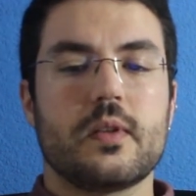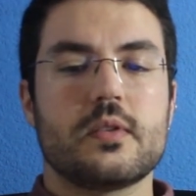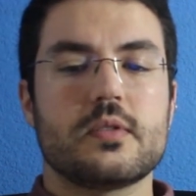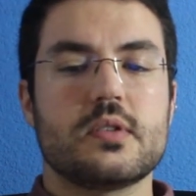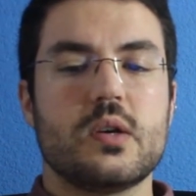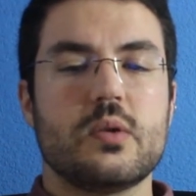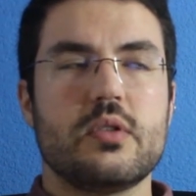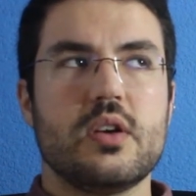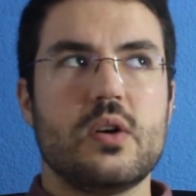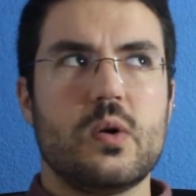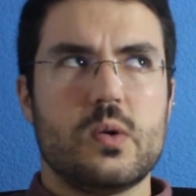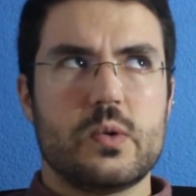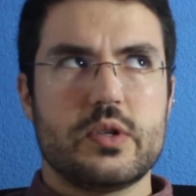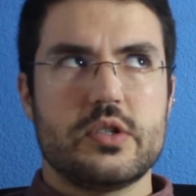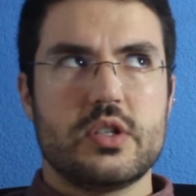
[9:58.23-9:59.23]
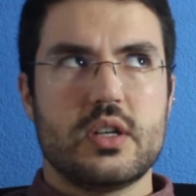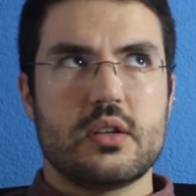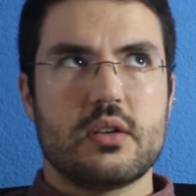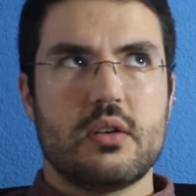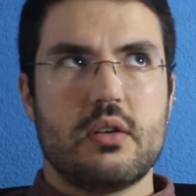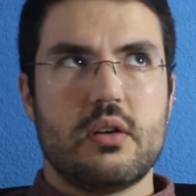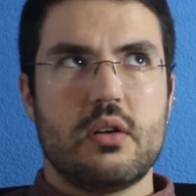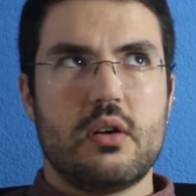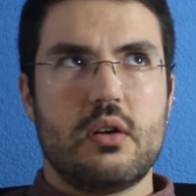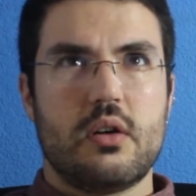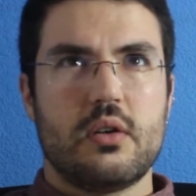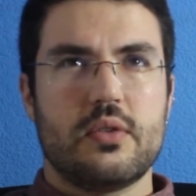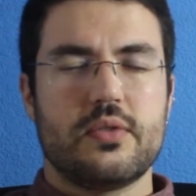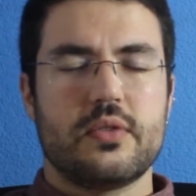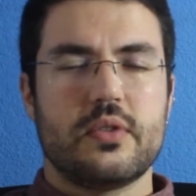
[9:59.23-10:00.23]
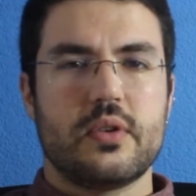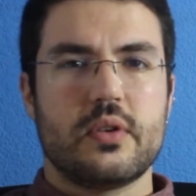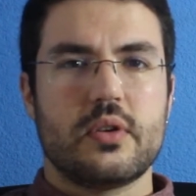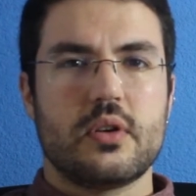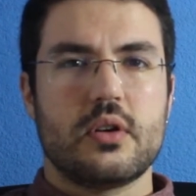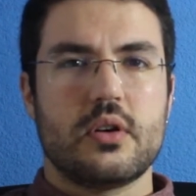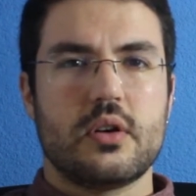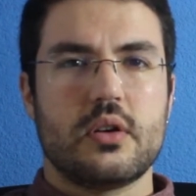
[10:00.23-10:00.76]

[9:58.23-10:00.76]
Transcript: So the origin of the